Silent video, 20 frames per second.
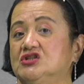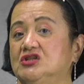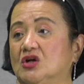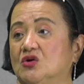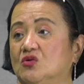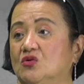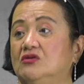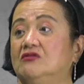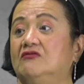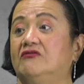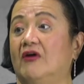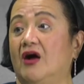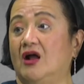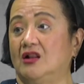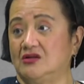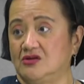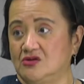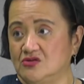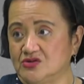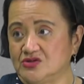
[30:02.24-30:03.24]
good
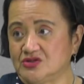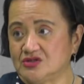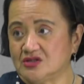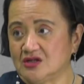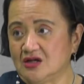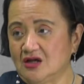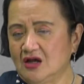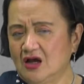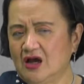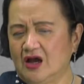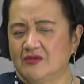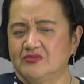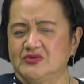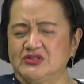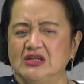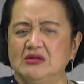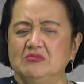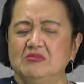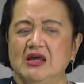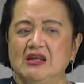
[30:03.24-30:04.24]
values, I've
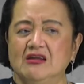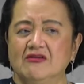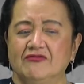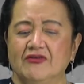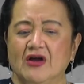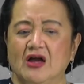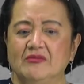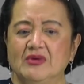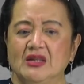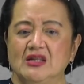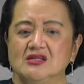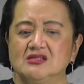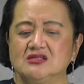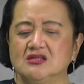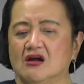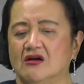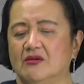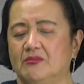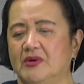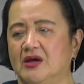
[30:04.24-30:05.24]
seen many families, they
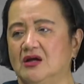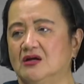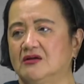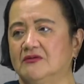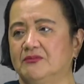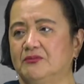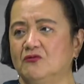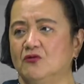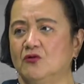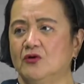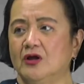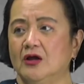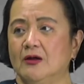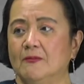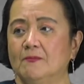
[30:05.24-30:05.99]
are very poor.